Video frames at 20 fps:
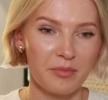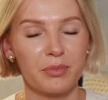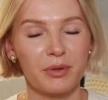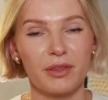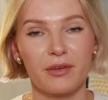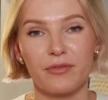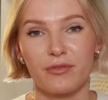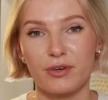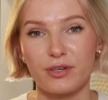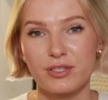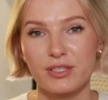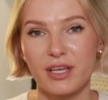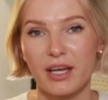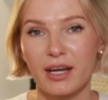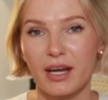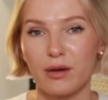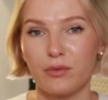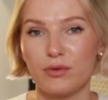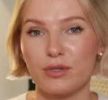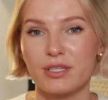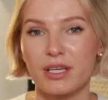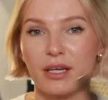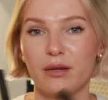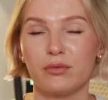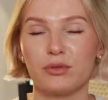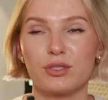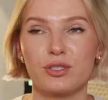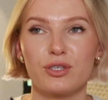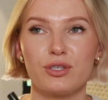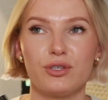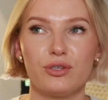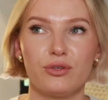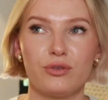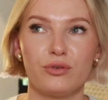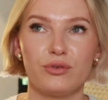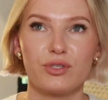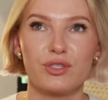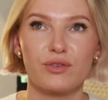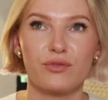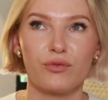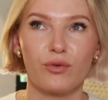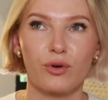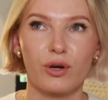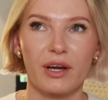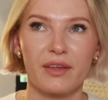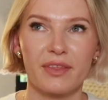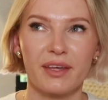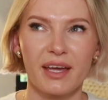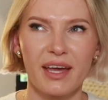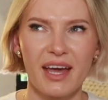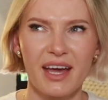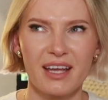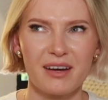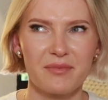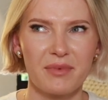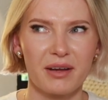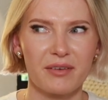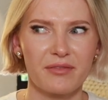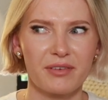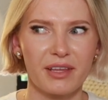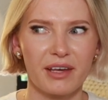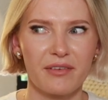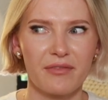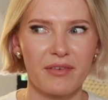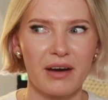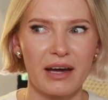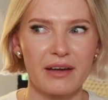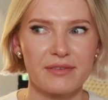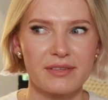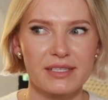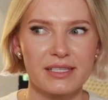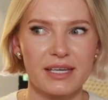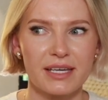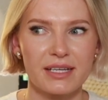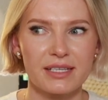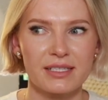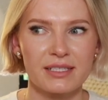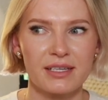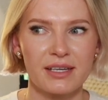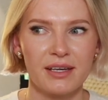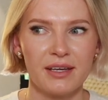but the first set I was able to use for, I think I had them on for like 5, 6,